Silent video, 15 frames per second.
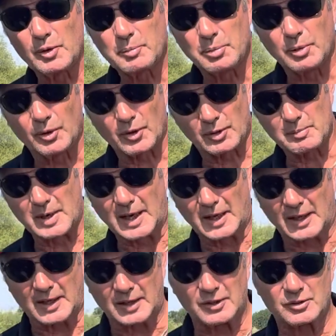important than my
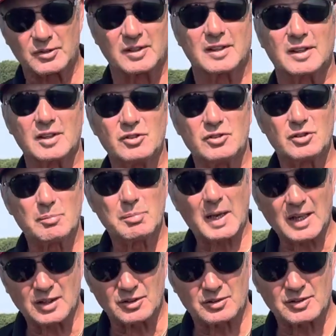legs is your
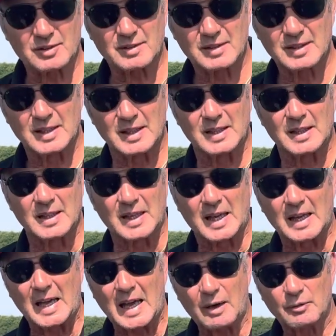bait.
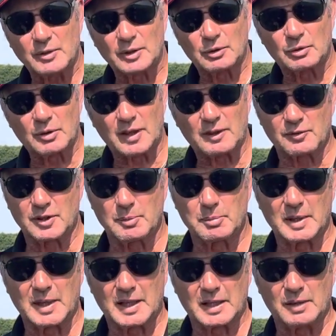How do you look after your
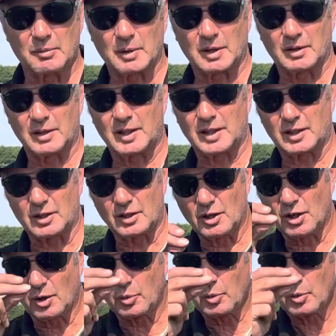bait? Well, it can
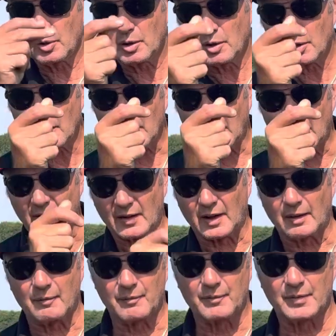go like that.
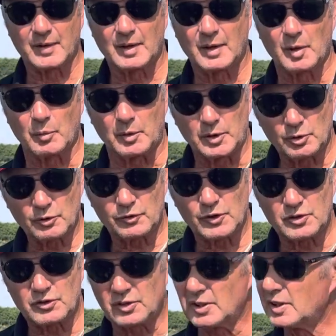When you're
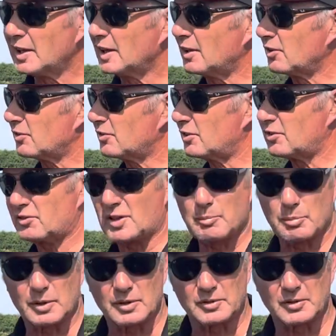fishing and it's this
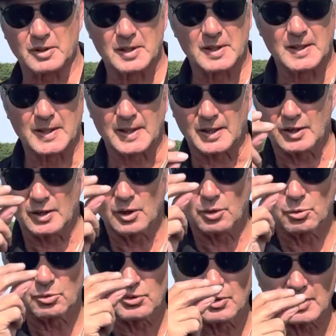temperature, it
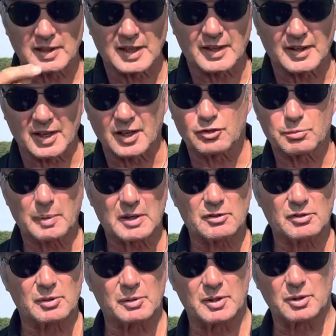goes like that,
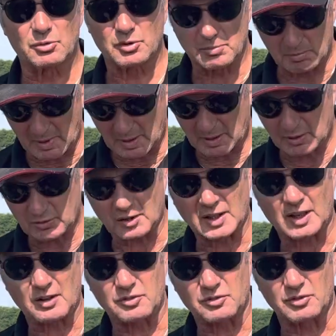especially when you're using maggots and
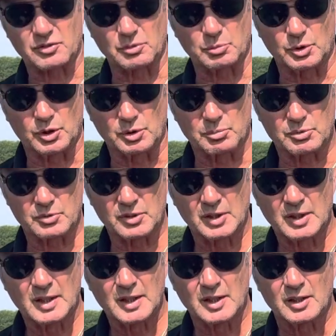casters and worms.
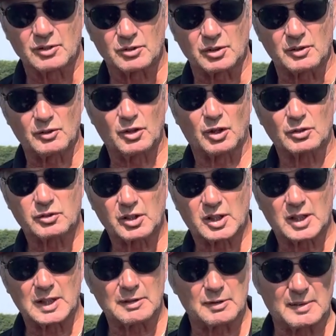So you've got to
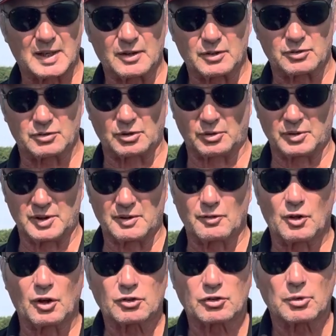keep them out of the sun, you've got to